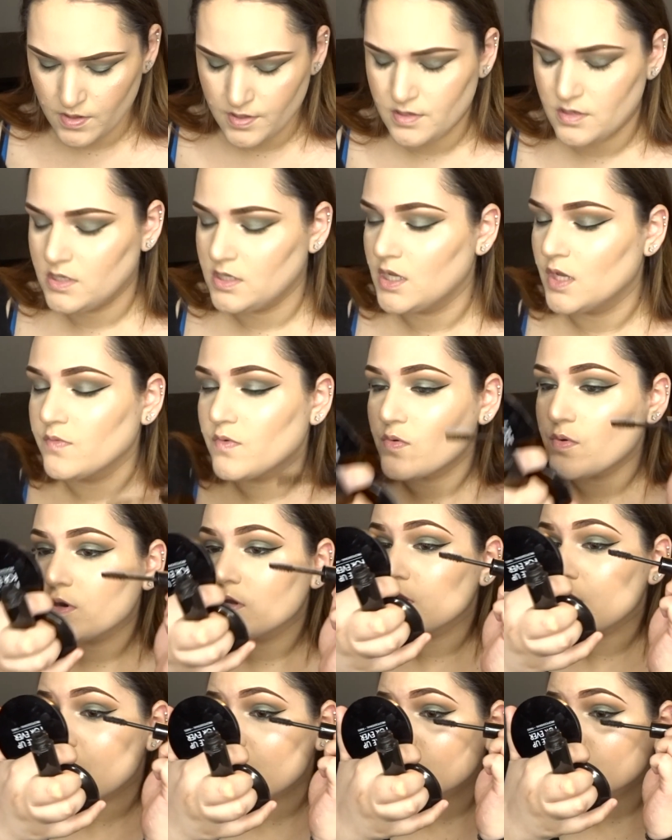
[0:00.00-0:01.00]
I never
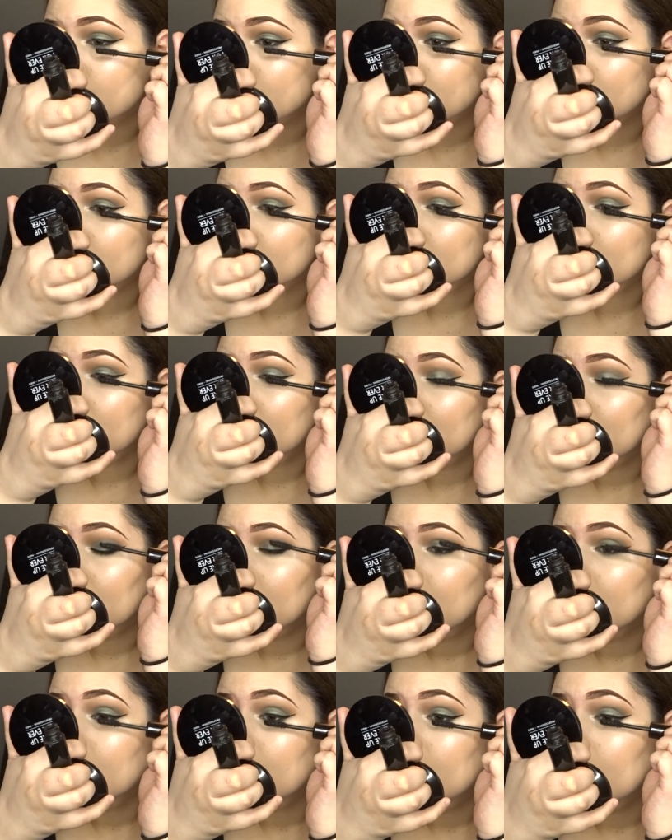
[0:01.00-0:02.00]
wear lashes.
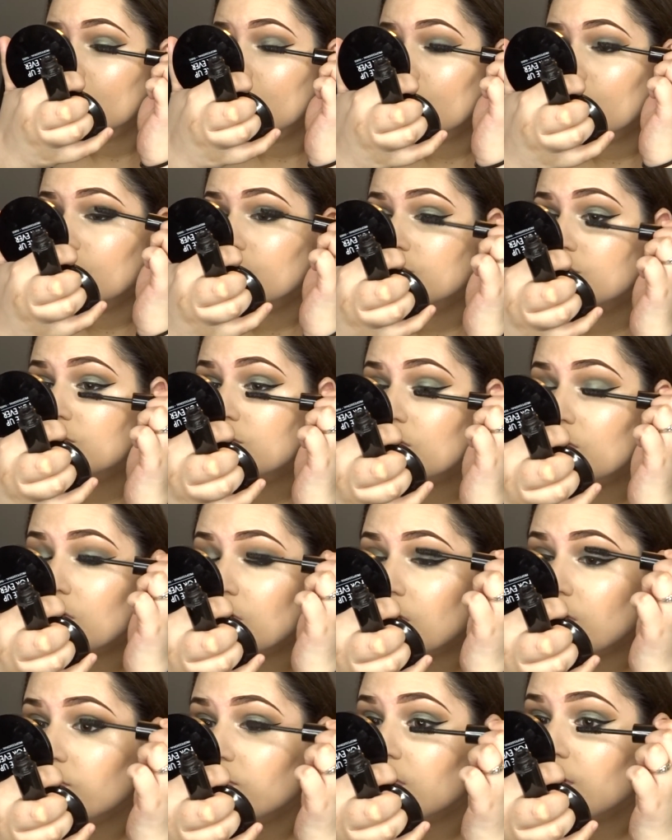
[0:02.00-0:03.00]
I don't
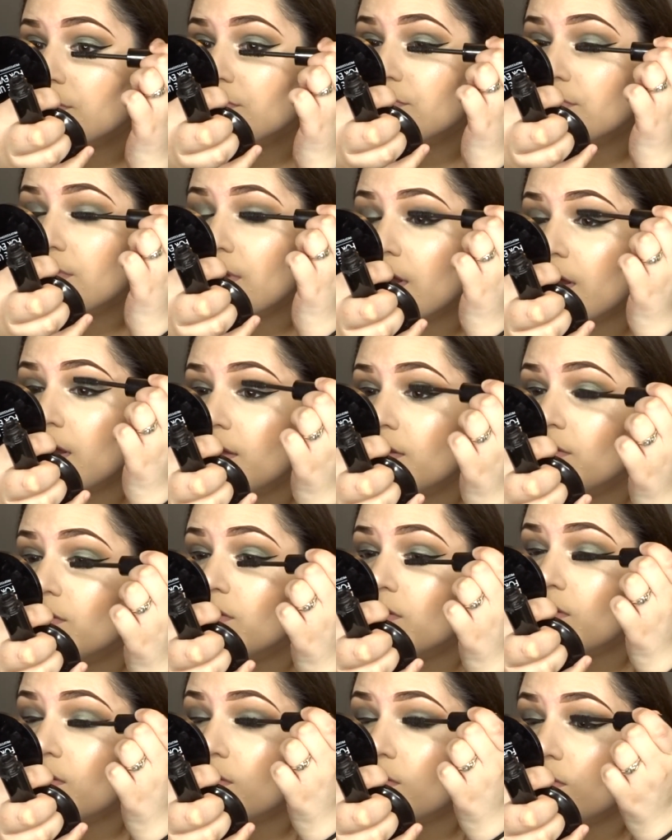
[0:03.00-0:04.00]
have time for that.
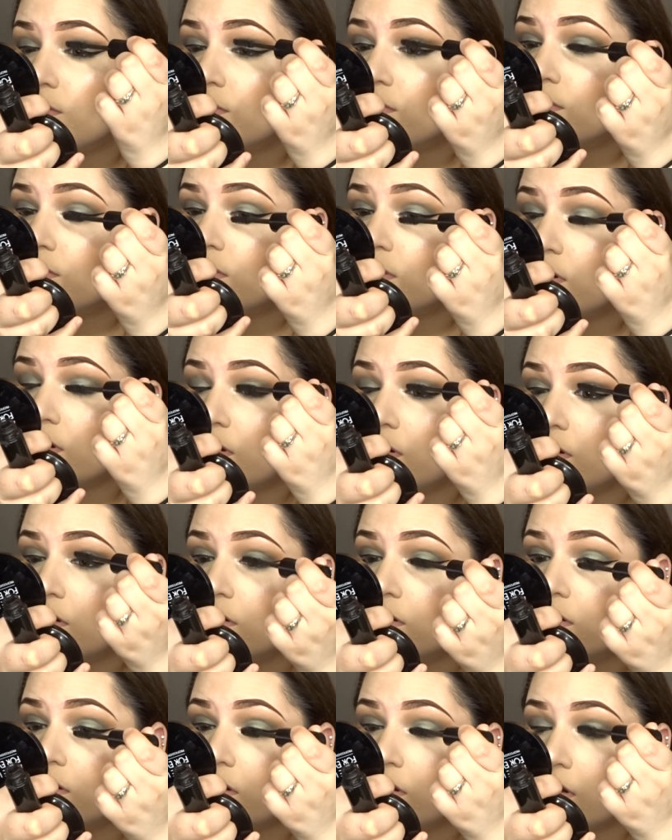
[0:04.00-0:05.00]

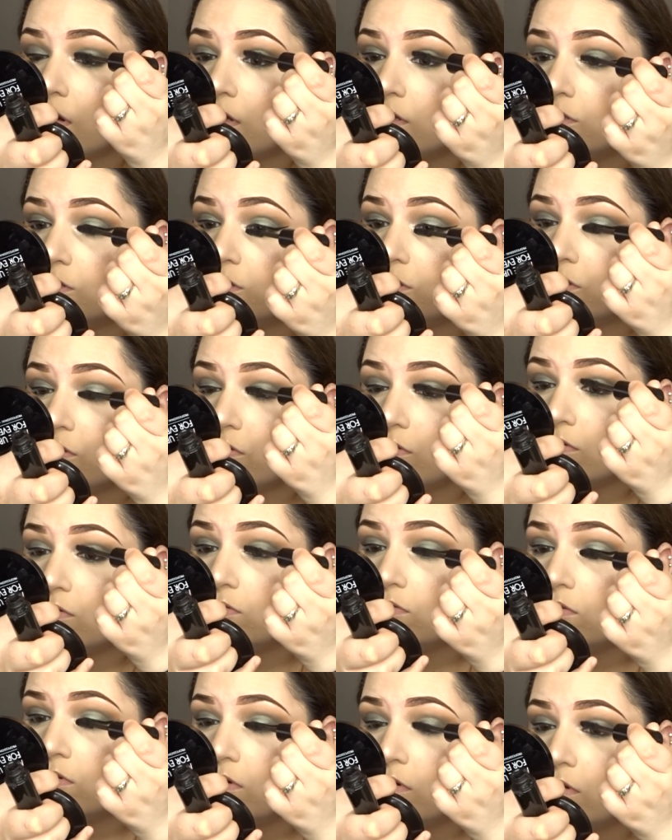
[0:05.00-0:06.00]
I
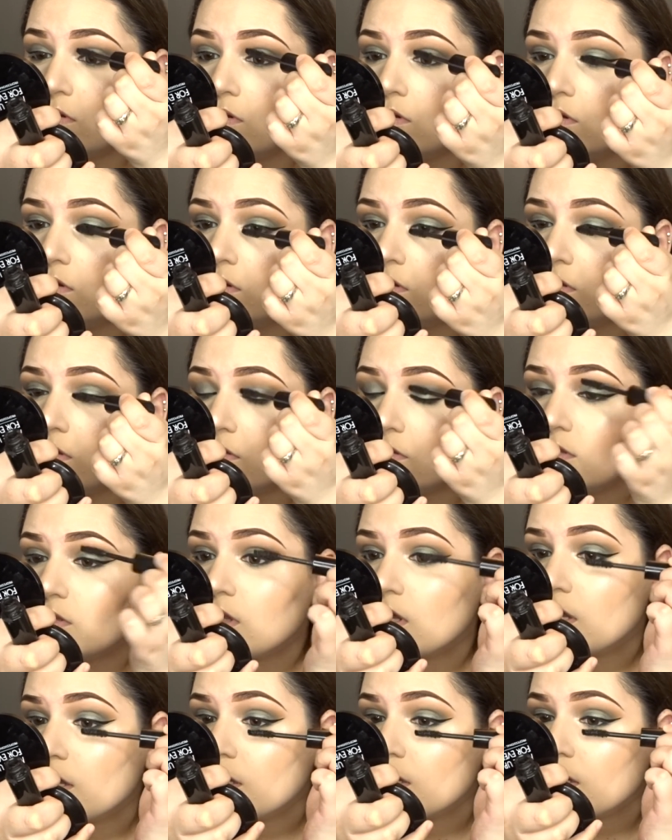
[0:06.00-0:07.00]
do
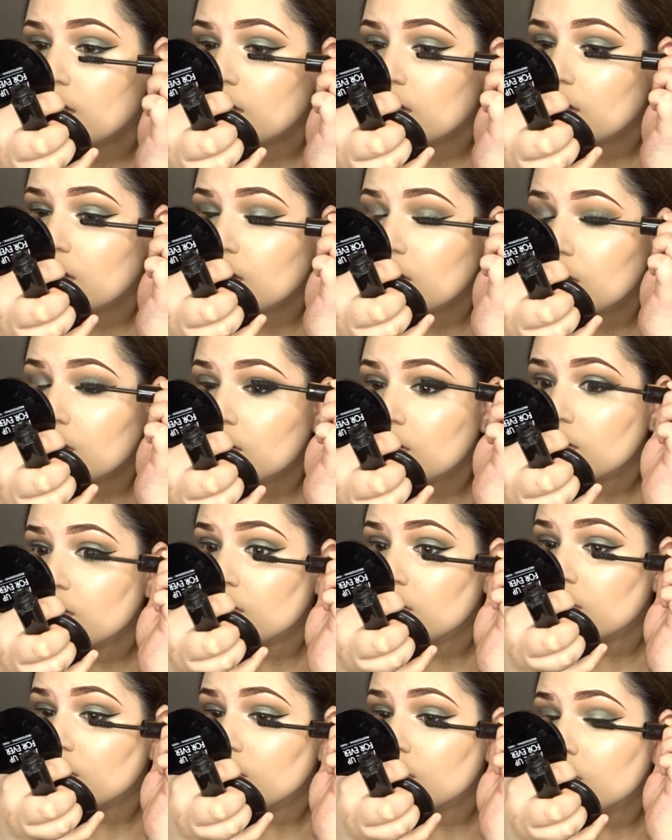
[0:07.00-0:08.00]
like
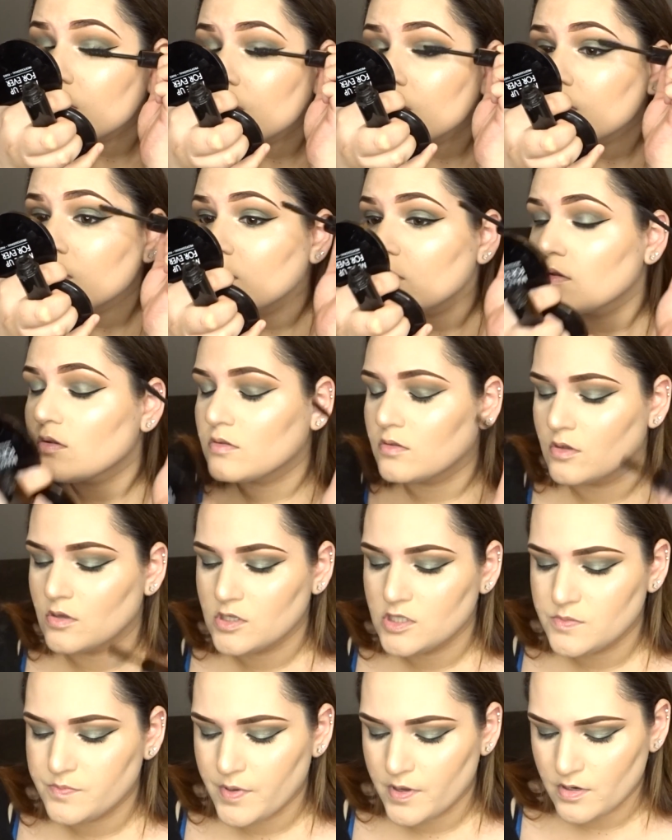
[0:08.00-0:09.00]

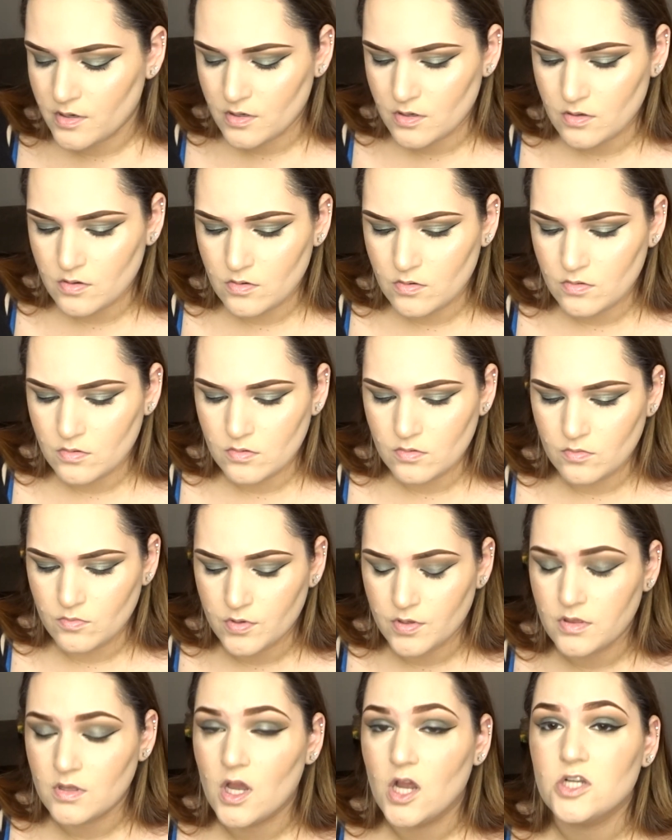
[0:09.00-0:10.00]
looks better
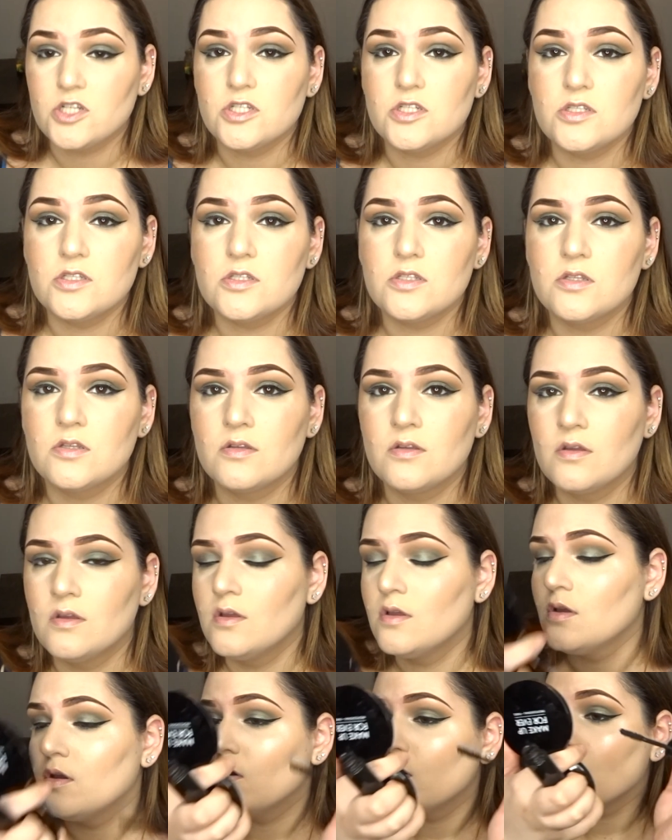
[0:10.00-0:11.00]
with lashes
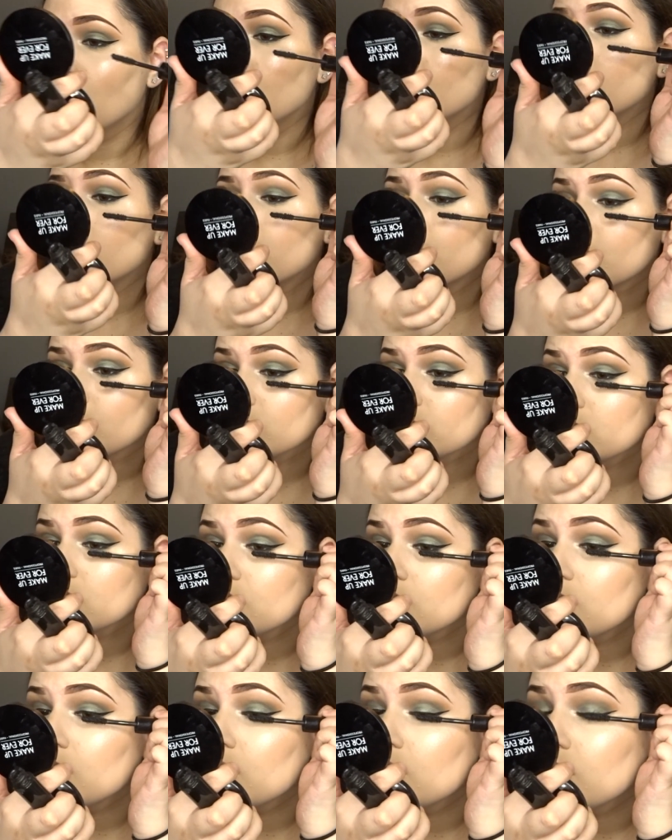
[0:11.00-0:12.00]

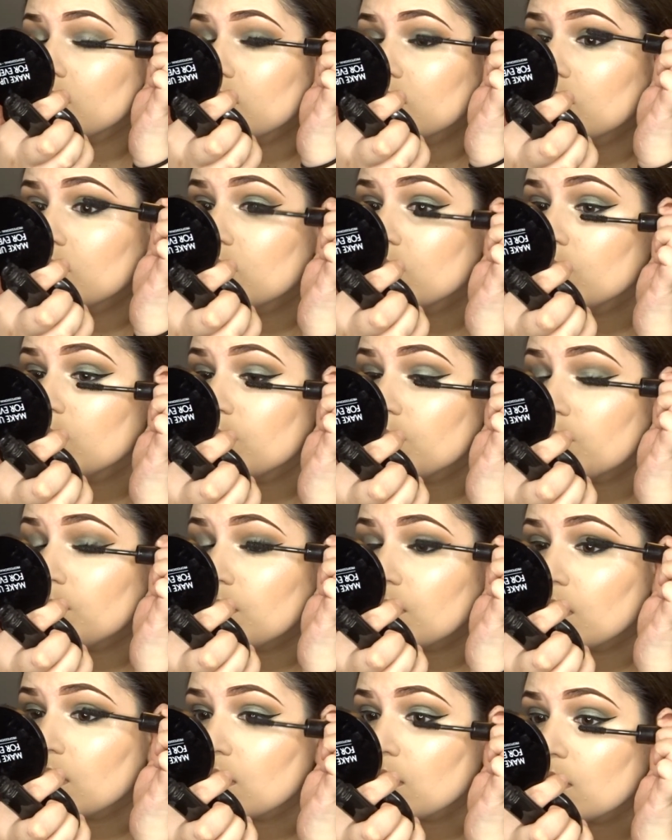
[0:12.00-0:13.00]
personally,
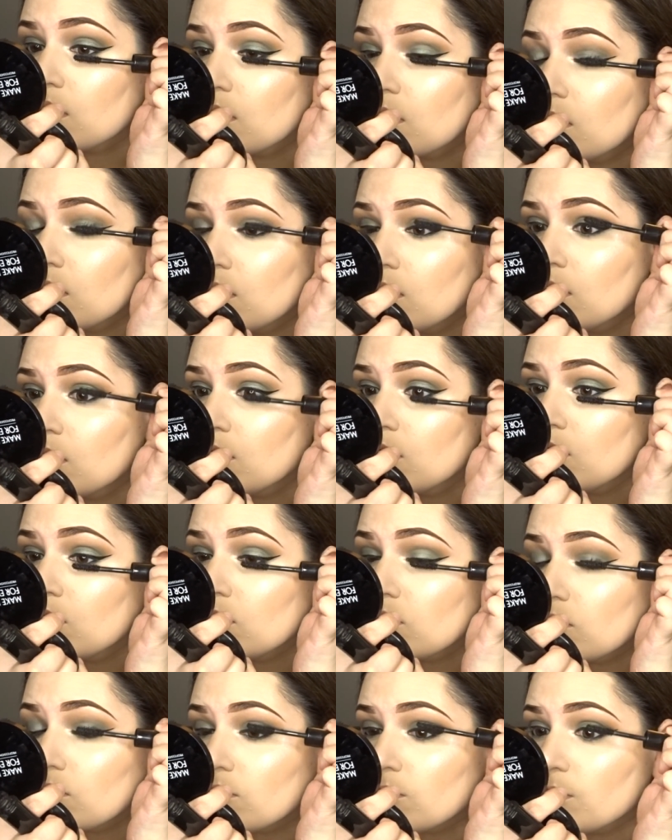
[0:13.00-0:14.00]
but
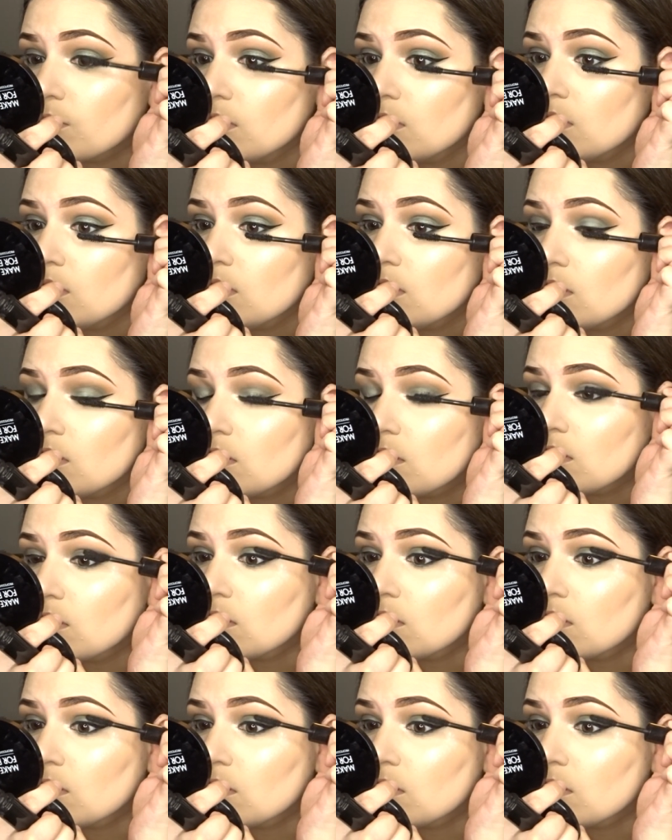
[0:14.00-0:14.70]
for me,